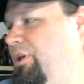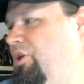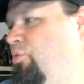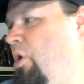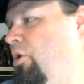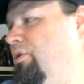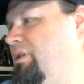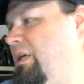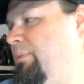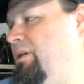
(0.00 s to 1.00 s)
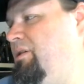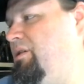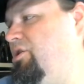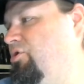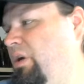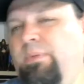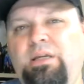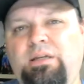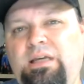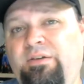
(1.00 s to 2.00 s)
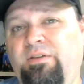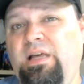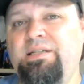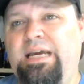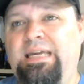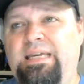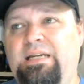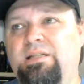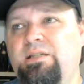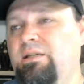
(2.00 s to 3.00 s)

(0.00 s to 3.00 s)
you won't see me streaming unless I can get